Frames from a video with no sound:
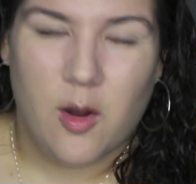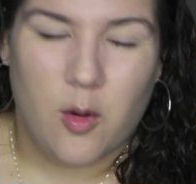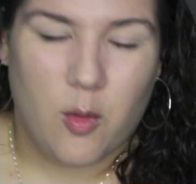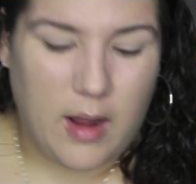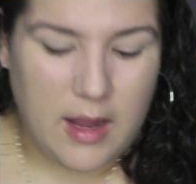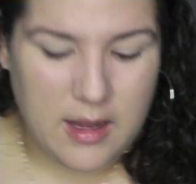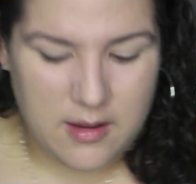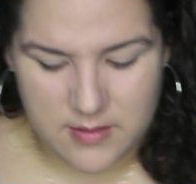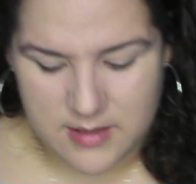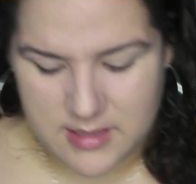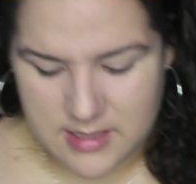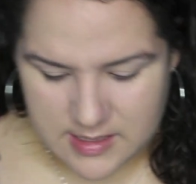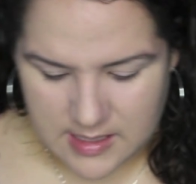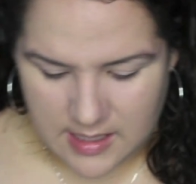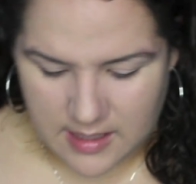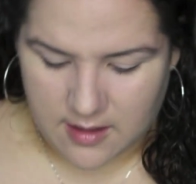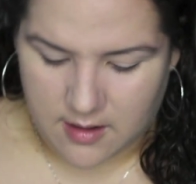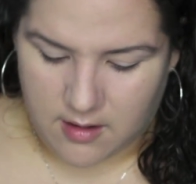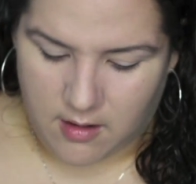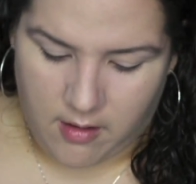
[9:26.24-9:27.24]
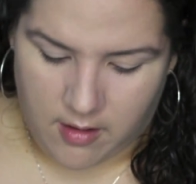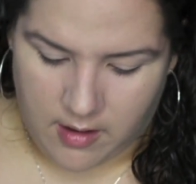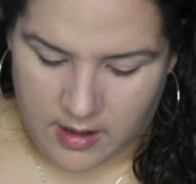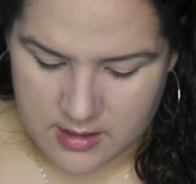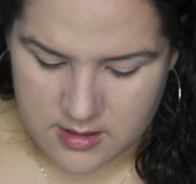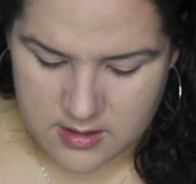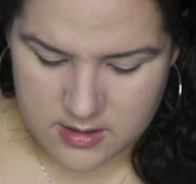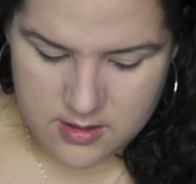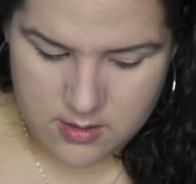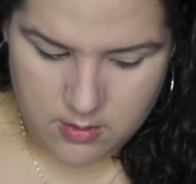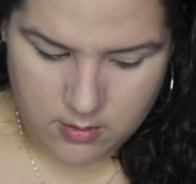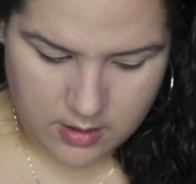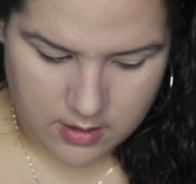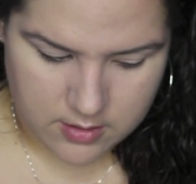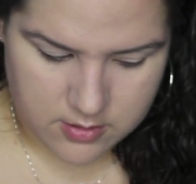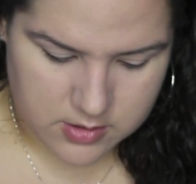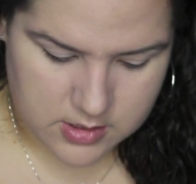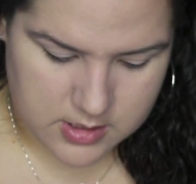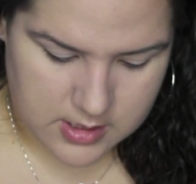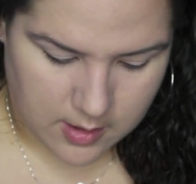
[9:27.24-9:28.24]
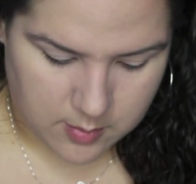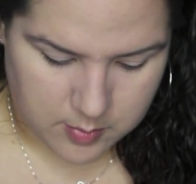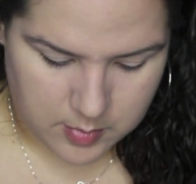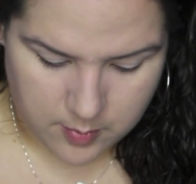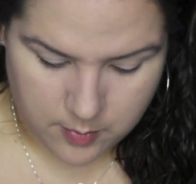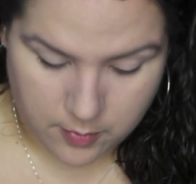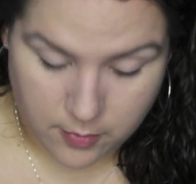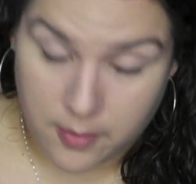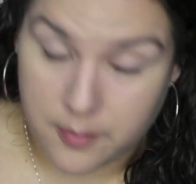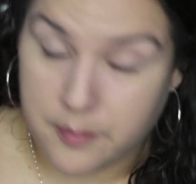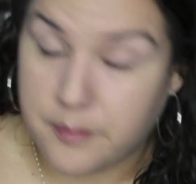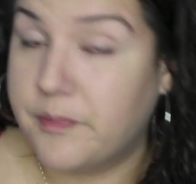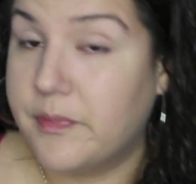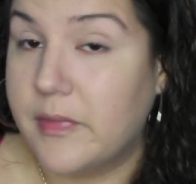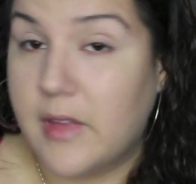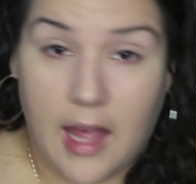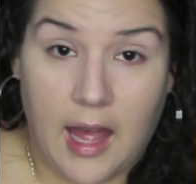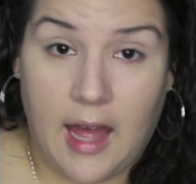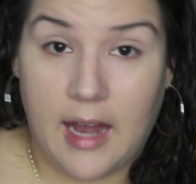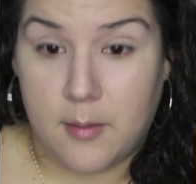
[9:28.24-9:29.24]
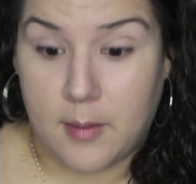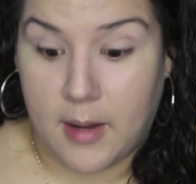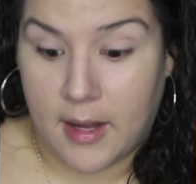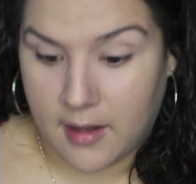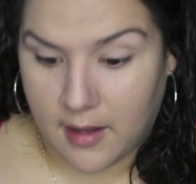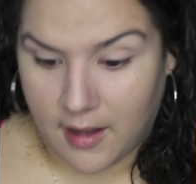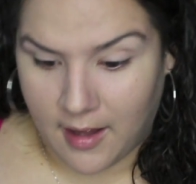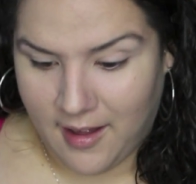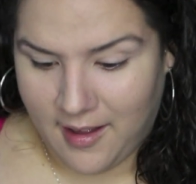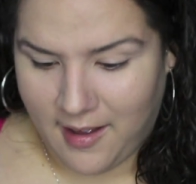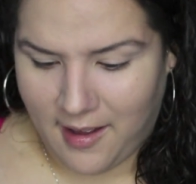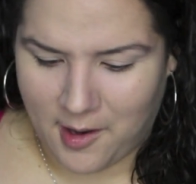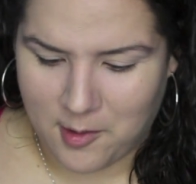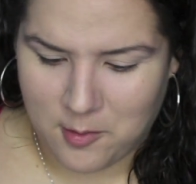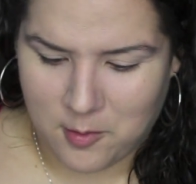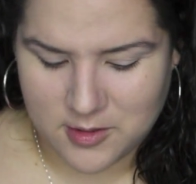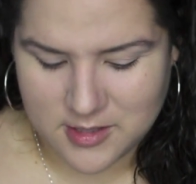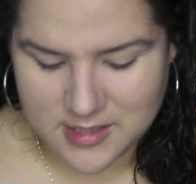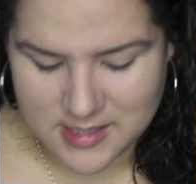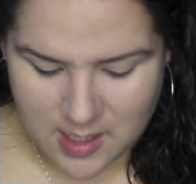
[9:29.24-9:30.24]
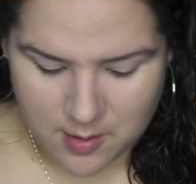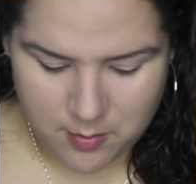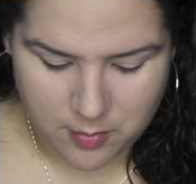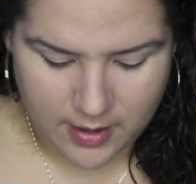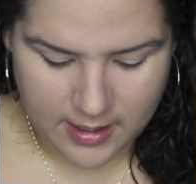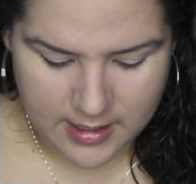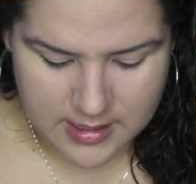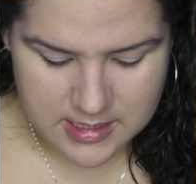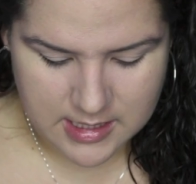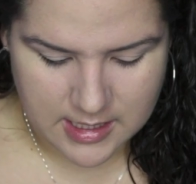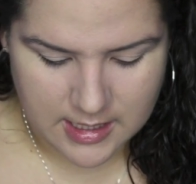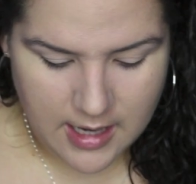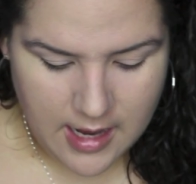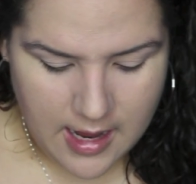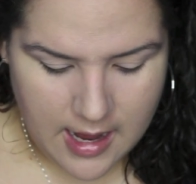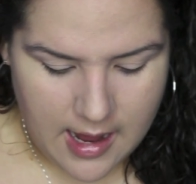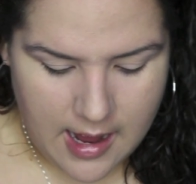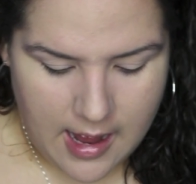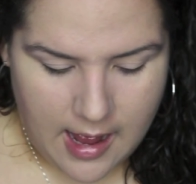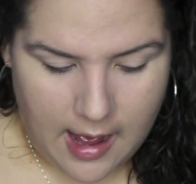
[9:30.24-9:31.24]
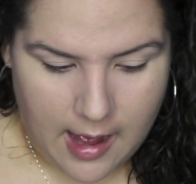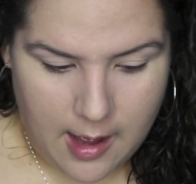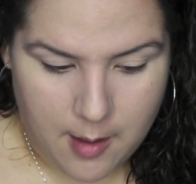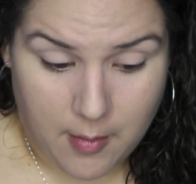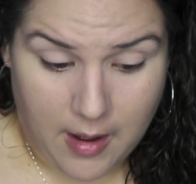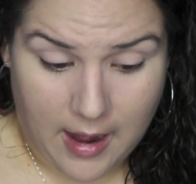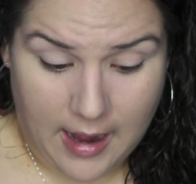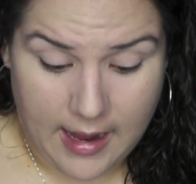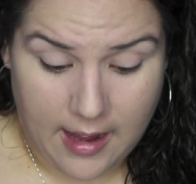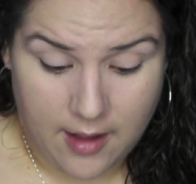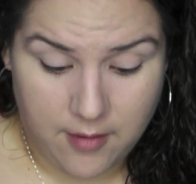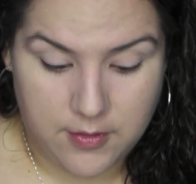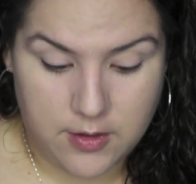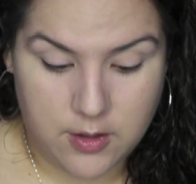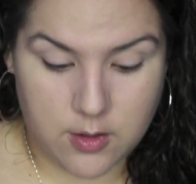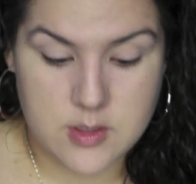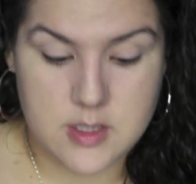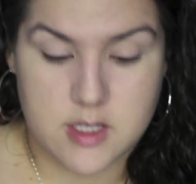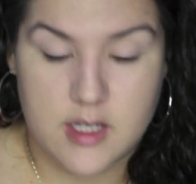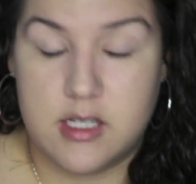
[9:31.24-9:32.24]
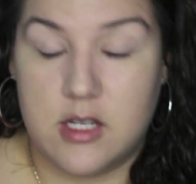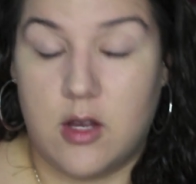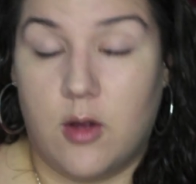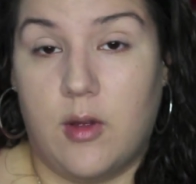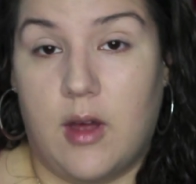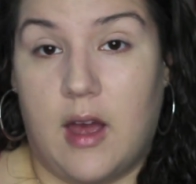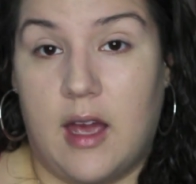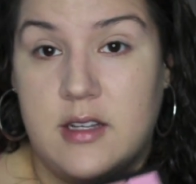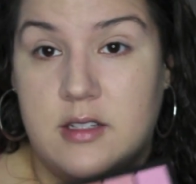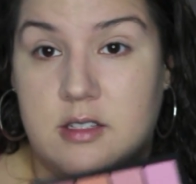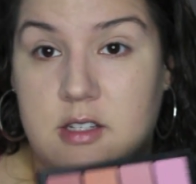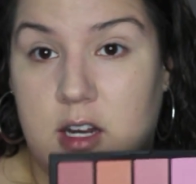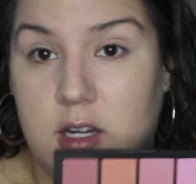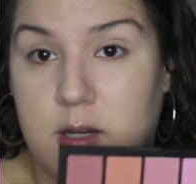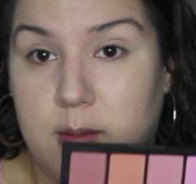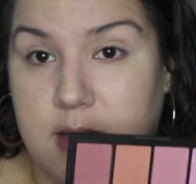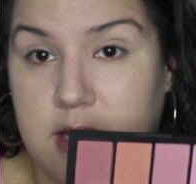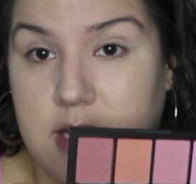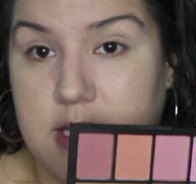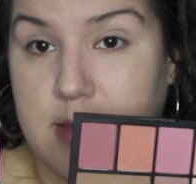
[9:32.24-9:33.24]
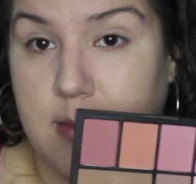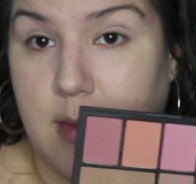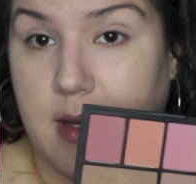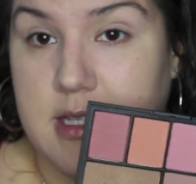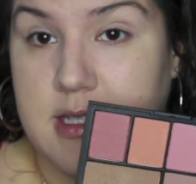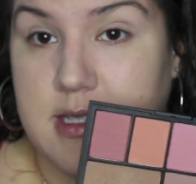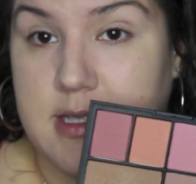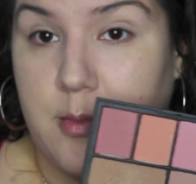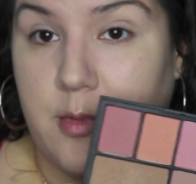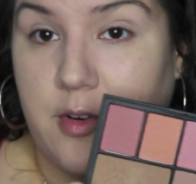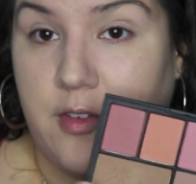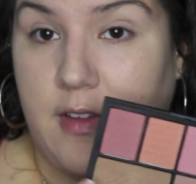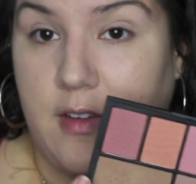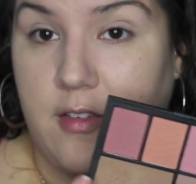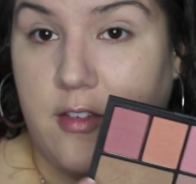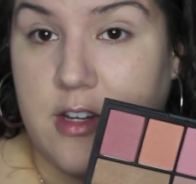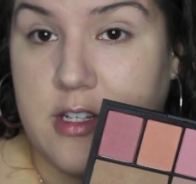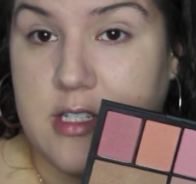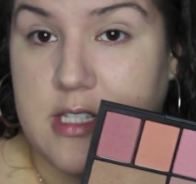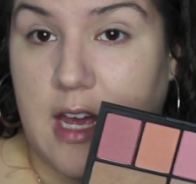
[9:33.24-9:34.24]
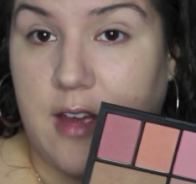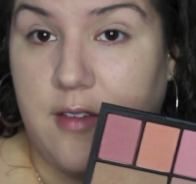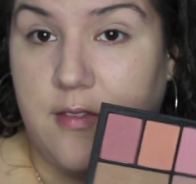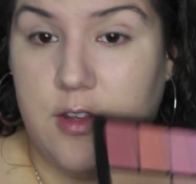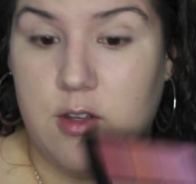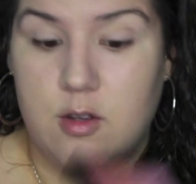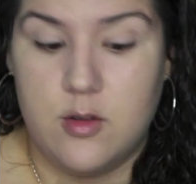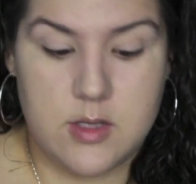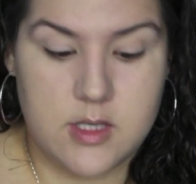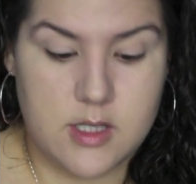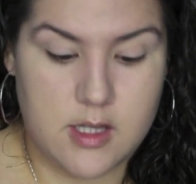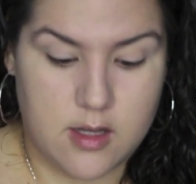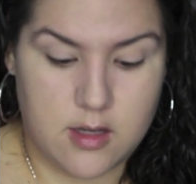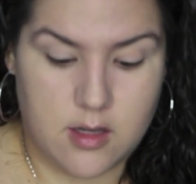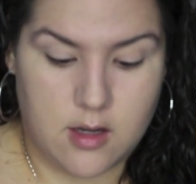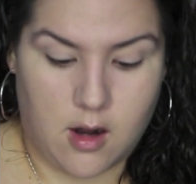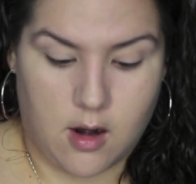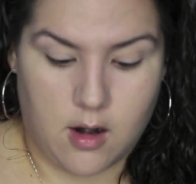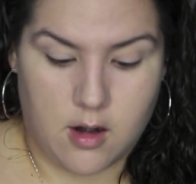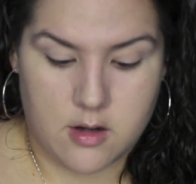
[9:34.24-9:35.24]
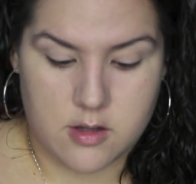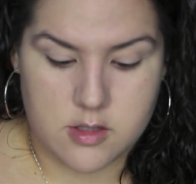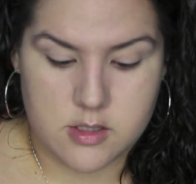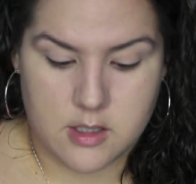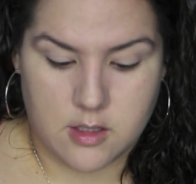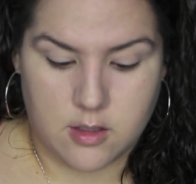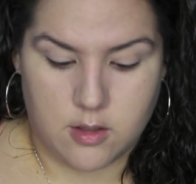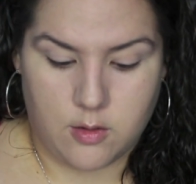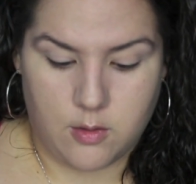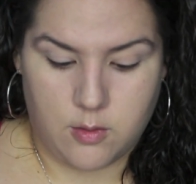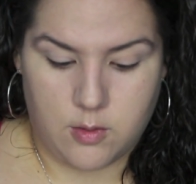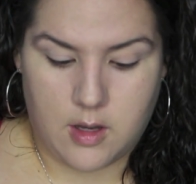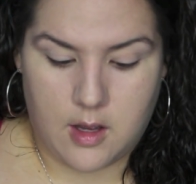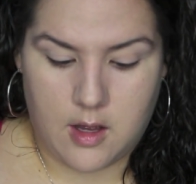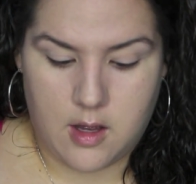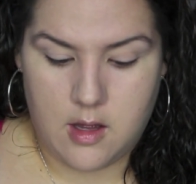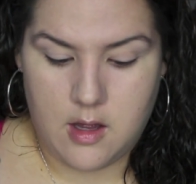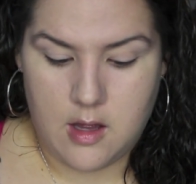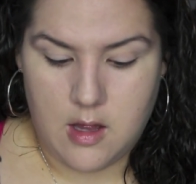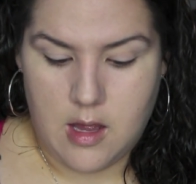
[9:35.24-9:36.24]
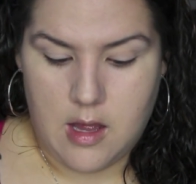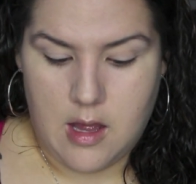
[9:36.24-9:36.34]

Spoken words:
why even say it at all? I just don't understand people. Anyway, I will stop ranting. I have used, I talked about this in my December favorites. I've used the NARS Laguna